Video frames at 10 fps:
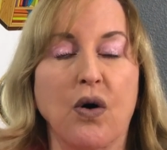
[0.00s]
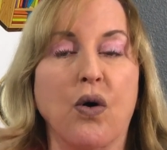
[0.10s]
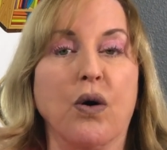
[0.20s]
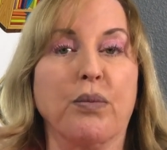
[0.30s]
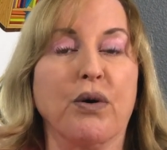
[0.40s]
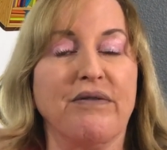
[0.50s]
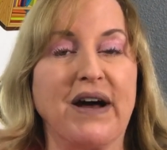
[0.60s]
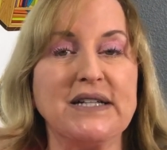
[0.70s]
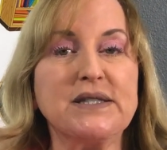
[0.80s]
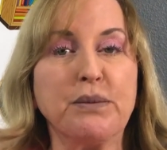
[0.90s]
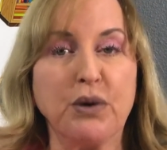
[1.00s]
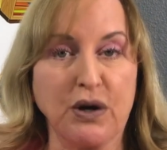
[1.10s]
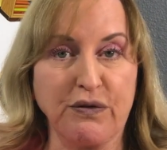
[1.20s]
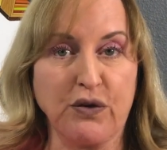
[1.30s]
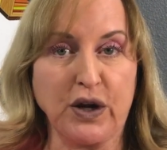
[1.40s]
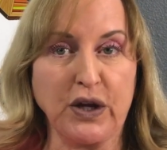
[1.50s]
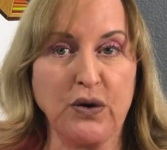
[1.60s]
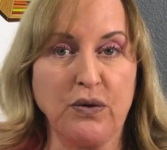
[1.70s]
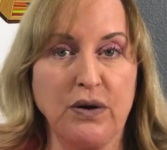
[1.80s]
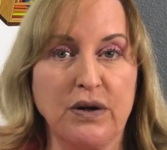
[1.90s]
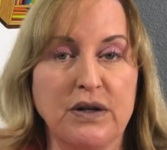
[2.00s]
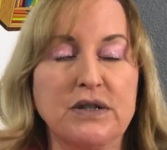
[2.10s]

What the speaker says: or provides a book for you